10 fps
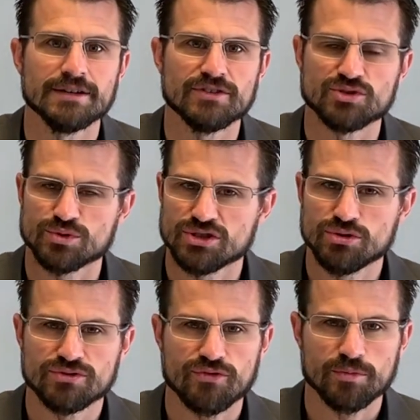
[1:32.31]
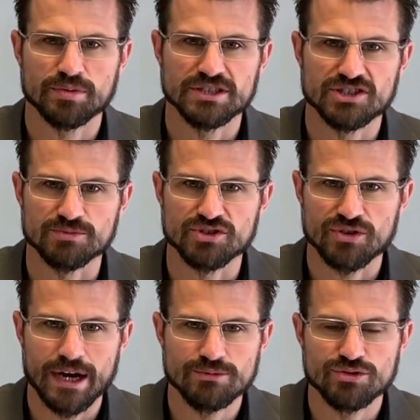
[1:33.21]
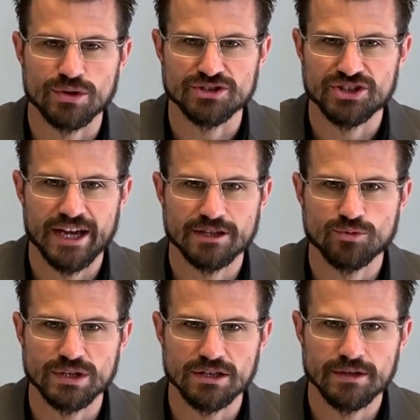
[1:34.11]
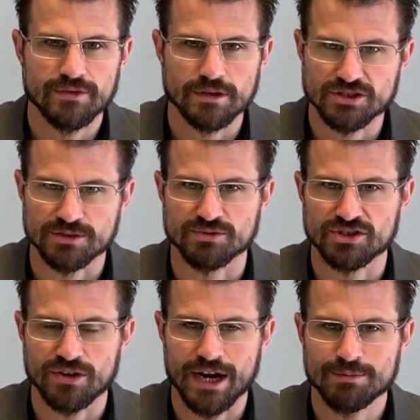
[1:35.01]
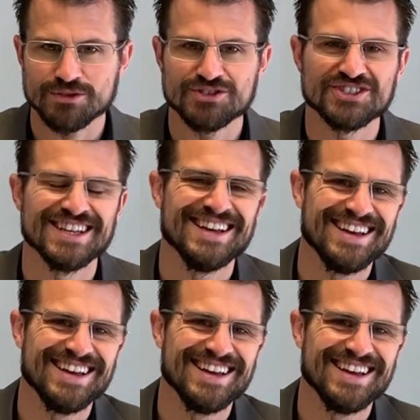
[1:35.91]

if this was useful, please subscribe to our channel. We love our subscribers.